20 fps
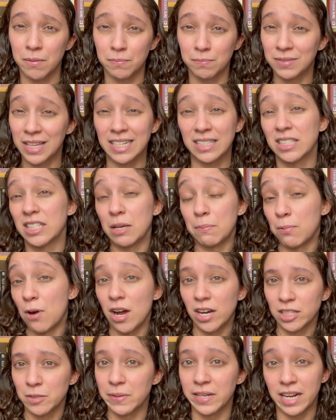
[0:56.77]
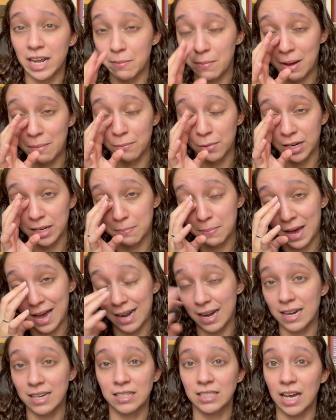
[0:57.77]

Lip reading: That's the approximate name. I'm really bad at